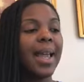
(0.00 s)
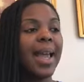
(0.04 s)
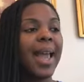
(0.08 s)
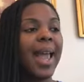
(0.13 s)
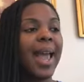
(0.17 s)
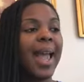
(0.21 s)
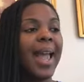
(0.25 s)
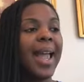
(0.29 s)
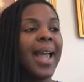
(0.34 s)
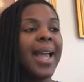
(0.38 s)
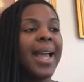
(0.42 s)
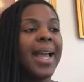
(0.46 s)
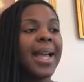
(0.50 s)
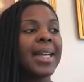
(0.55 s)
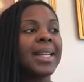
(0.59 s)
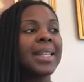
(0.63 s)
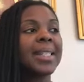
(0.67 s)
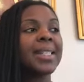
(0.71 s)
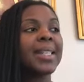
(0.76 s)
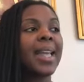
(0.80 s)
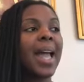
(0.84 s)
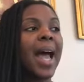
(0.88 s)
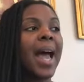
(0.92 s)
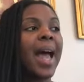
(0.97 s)

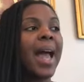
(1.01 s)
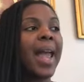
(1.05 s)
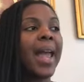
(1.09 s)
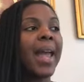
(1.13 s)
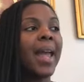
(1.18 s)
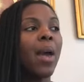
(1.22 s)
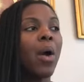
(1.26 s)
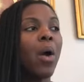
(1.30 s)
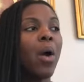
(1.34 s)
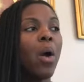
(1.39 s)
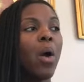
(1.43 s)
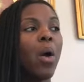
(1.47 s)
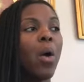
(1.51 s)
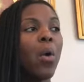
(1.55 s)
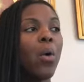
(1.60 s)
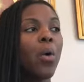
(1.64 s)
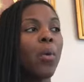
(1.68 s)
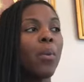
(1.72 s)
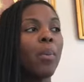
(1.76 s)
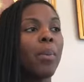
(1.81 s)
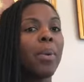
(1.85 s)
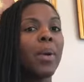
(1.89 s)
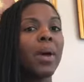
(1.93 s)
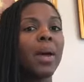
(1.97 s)
and I
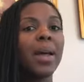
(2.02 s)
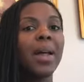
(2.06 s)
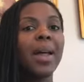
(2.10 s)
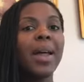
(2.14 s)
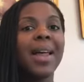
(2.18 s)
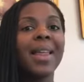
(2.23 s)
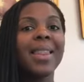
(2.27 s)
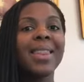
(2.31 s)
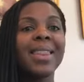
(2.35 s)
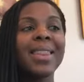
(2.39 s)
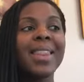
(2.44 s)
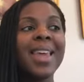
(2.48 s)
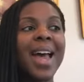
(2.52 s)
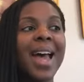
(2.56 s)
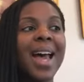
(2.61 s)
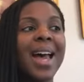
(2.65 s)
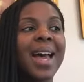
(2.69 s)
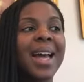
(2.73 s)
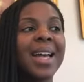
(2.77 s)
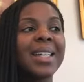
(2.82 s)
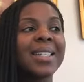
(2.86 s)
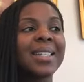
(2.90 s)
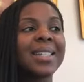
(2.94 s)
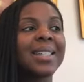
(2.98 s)
hope
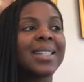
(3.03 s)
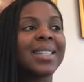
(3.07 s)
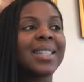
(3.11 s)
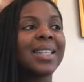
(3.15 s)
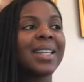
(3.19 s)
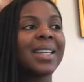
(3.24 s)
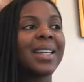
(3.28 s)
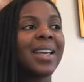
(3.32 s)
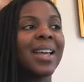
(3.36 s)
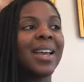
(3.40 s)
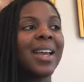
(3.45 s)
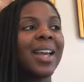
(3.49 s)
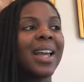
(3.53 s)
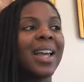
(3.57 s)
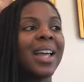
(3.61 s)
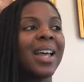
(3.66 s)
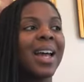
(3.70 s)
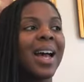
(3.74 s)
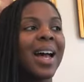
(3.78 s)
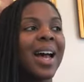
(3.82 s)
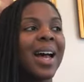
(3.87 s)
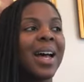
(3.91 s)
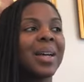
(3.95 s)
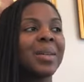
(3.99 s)
that
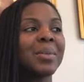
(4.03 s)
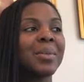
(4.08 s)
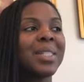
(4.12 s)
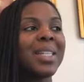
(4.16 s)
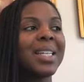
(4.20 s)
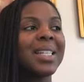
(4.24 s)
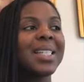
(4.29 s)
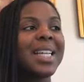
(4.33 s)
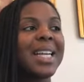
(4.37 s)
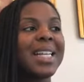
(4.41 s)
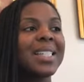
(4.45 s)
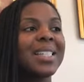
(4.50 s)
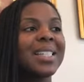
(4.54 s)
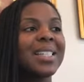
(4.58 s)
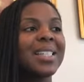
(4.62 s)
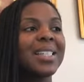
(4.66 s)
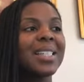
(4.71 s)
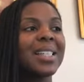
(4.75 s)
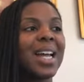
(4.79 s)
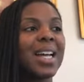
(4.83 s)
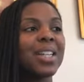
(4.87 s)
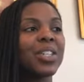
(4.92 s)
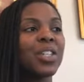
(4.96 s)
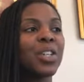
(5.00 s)
today's
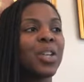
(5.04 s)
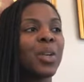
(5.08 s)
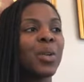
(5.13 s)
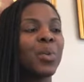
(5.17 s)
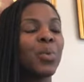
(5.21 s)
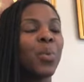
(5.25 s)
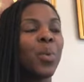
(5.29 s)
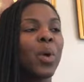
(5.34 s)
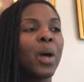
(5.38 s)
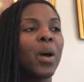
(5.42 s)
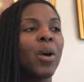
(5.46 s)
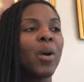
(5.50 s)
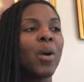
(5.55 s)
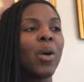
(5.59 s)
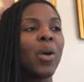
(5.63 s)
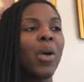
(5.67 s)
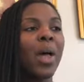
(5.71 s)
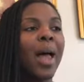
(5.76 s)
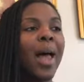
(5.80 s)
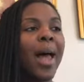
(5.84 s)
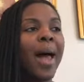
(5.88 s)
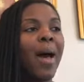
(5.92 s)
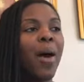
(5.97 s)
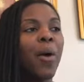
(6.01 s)
discussion
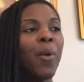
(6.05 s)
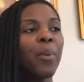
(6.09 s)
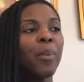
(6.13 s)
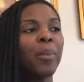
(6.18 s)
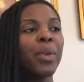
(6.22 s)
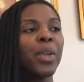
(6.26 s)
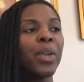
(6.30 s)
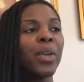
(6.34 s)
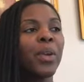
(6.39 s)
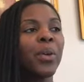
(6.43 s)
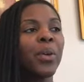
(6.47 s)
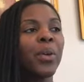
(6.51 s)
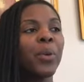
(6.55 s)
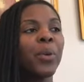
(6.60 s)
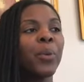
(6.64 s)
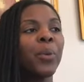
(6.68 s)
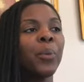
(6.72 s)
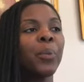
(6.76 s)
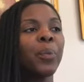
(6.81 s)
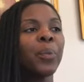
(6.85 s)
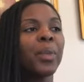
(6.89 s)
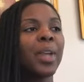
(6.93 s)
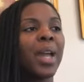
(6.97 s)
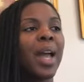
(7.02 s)
will help you
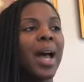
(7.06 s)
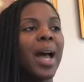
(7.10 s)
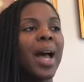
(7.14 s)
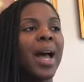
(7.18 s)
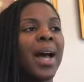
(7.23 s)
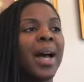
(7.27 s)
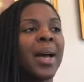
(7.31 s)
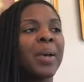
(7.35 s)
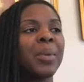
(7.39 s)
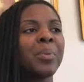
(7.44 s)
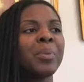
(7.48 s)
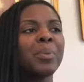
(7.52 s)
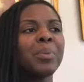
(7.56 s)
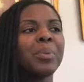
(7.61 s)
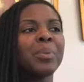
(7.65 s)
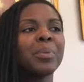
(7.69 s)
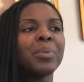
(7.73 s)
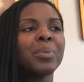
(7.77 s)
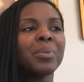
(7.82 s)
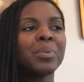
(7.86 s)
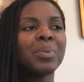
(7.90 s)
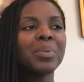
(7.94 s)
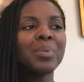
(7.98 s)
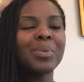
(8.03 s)

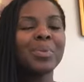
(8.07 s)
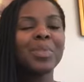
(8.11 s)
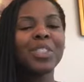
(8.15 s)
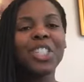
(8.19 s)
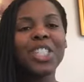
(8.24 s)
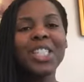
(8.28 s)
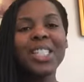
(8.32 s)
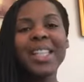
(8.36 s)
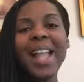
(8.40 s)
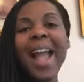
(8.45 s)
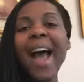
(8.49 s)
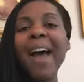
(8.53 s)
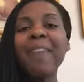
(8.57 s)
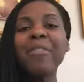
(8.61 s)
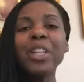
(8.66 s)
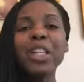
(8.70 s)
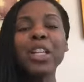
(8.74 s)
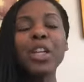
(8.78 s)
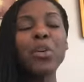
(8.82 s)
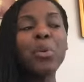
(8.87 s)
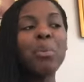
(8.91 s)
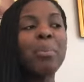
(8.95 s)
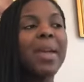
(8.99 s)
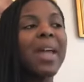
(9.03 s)
just have a
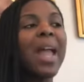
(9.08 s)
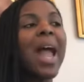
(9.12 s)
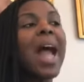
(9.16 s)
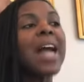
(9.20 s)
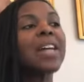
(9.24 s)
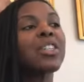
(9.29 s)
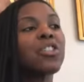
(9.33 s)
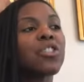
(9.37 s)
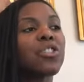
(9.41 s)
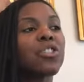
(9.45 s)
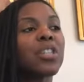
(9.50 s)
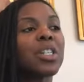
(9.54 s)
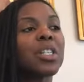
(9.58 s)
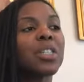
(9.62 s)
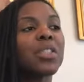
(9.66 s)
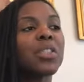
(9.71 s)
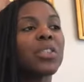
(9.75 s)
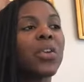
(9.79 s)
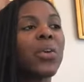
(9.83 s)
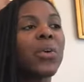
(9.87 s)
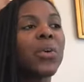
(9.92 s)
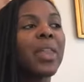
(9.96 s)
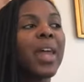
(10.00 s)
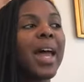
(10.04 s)
little bit extra
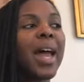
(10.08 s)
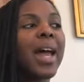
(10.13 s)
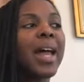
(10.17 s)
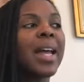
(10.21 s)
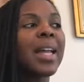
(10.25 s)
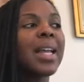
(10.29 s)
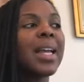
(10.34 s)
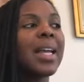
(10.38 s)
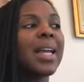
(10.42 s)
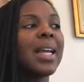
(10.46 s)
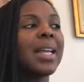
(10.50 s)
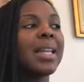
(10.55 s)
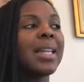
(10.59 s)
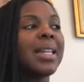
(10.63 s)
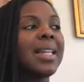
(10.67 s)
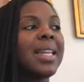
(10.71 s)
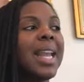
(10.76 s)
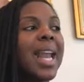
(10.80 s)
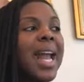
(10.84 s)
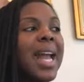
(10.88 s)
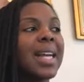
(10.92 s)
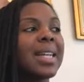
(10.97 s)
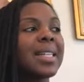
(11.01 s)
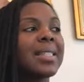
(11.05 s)
so that
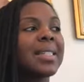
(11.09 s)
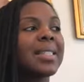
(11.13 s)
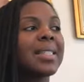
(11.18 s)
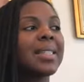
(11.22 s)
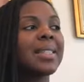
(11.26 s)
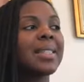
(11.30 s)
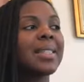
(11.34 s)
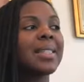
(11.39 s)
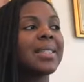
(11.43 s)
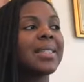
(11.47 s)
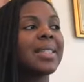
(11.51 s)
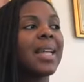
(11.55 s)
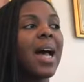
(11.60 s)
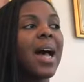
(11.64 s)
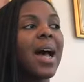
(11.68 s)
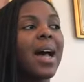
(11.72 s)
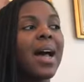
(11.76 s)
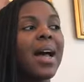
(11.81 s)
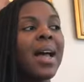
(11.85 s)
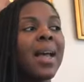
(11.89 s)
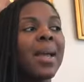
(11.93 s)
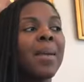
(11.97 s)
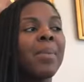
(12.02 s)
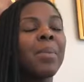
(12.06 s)
next
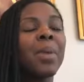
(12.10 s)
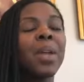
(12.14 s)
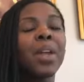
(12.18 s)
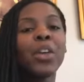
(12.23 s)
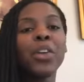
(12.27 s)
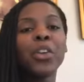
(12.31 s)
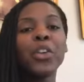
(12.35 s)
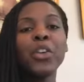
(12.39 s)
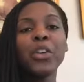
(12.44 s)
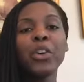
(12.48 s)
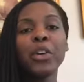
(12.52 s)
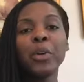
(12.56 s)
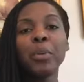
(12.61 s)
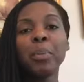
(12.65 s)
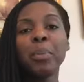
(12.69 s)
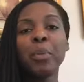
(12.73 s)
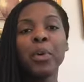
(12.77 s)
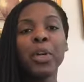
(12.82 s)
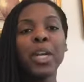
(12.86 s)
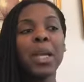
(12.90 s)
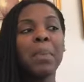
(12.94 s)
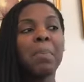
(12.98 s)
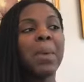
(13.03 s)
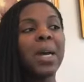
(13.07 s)
time you're
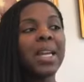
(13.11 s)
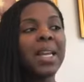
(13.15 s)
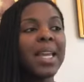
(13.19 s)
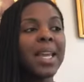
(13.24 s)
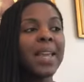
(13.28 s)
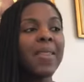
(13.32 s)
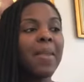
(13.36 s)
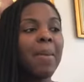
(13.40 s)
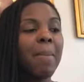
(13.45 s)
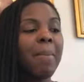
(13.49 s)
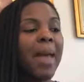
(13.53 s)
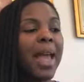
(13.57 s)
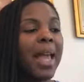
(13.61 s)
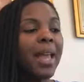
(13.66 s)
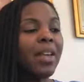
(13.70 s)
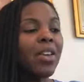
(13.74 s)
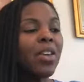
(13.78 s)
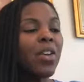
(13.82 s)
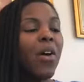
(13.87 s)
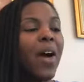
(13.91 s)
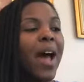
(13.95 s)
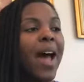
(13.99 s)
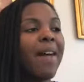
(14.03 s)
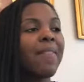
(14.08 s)
putting money in the bank,
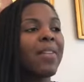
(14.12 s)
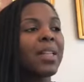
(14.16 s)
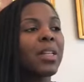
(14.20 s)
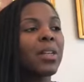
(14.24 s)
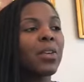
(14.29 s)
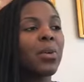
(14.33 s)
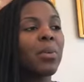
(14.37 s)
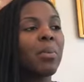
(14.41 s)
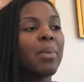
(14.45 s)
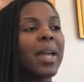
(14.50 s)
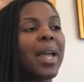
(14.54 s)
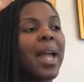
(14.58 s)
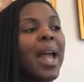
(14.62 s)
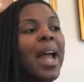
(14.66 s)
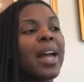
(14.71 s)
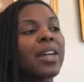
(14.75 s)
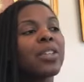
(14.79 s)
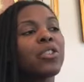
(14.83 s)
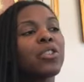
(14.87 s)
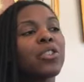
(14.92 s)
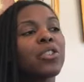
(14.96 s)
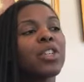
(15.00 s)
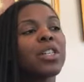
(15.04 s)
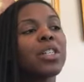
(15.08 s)
you'll have a little bit
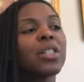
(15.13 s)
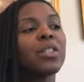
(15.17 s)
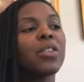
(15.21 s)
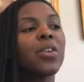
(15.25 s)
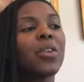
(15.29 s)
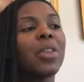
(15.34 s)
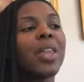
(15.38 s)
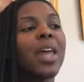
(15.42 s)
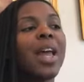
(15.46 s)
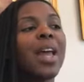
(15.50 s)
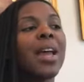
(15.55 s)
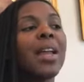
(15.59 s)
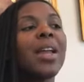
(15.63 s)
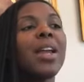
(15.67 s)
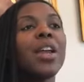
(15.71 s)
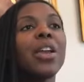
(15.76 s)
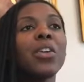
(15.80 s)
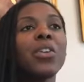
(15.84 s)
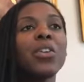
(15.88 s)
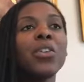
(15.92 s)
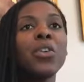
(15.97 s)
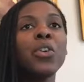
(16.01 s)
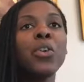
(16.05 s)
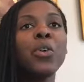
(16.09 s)
extra so that
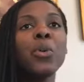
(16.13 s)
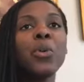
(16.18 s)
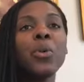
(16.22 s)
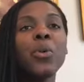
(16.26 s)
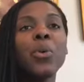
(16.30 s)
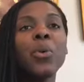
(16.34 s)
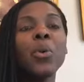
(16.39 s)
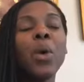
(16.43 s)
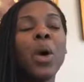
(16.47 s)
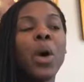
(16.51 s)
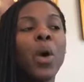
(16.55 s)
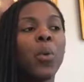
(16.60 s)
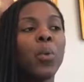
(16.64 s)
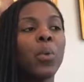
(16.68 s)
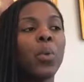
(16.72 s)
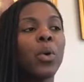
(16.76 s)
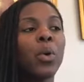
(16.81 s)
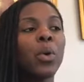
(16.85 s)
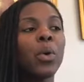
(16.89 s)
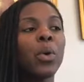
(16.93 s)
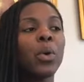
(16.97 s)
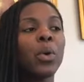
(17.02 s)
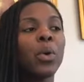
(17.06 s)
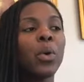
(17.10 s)
you
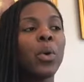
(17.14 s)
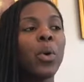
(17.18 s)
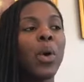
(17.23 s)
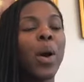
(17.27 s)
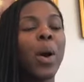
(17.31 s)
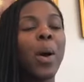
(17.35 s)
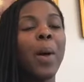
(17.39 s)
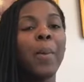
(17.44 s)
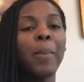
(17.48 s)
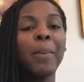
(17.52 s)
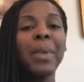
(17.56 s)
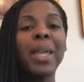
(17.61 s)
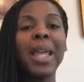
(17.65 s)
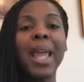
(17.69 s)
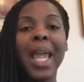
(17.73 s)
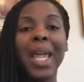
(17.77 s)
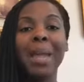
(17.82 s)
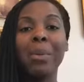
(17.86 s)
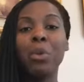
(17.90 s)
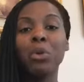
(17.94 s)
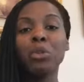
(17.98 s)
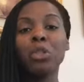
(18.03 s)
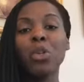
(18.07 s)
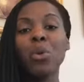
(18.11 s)
will be
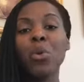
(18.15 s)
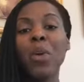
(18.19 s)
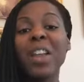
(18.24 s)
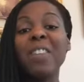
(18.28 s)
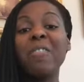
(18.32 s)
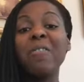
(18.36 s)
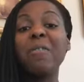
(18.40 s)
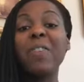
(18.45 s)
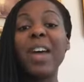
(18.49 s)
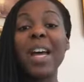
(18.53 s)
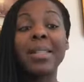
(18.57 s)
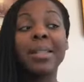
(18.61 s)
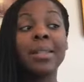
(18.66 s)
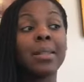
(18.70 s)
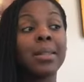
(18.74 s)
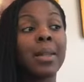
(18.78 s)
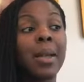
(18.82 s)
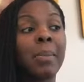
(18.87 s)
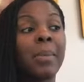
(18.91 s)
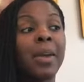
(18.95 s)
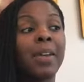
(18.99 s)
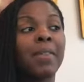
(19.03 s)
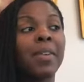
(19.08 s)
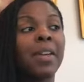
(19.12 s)
able to invest
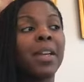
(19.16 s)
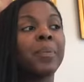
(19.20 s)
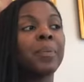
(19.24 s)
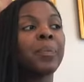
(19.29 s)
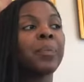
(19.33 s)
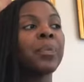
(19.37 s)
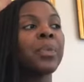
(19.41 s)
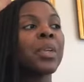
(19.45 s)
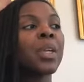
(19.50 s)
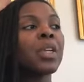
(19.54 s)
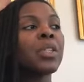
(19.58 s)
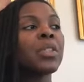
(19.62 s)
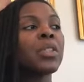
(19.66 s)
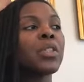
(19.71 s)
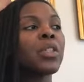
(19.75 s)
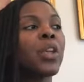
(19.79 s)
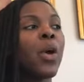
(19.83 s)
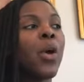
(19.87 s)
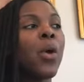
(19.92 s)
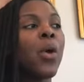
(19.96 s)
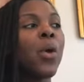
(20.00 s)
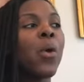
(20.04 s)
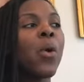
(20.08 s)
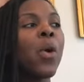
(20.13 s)
some of it.
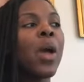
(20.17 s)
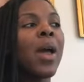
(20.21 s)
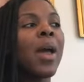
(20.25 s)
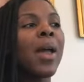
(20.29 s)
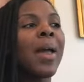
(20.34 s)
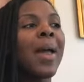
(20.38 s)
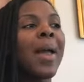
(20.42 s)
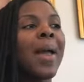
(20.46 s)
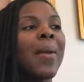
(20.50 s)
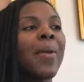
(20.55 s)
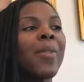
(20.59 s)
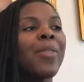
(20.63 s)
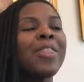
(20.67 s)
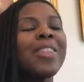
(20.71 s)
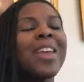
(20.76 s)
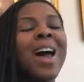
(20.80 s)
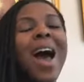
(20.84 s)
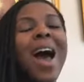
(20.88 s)
So the